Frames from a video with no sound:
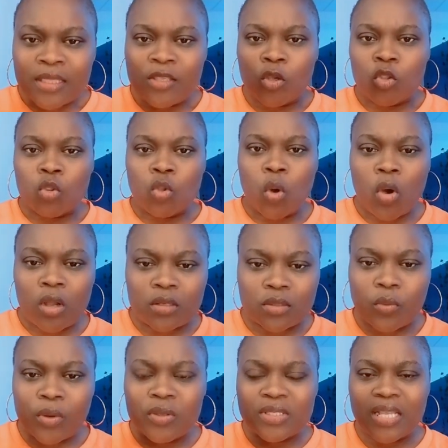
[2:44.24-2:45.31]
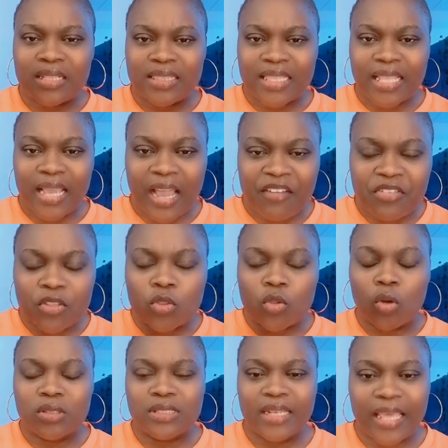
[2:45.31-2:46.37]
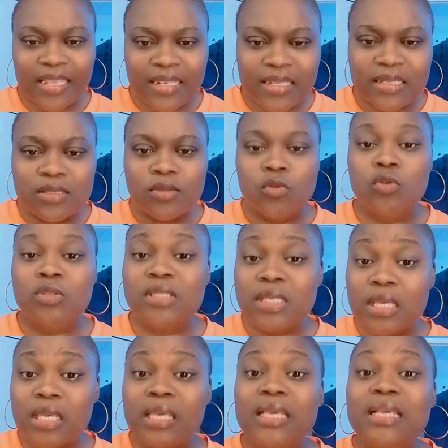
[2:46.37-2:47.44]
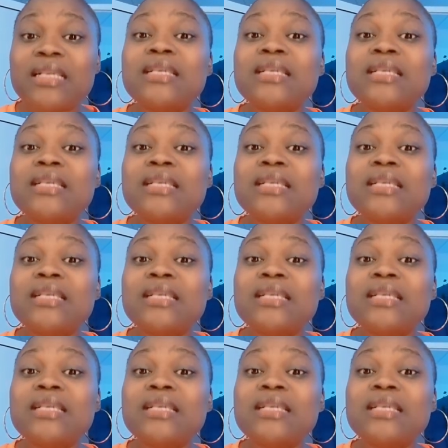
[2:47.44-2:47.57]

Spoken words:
your thought, when you start having thoughts like this, you see,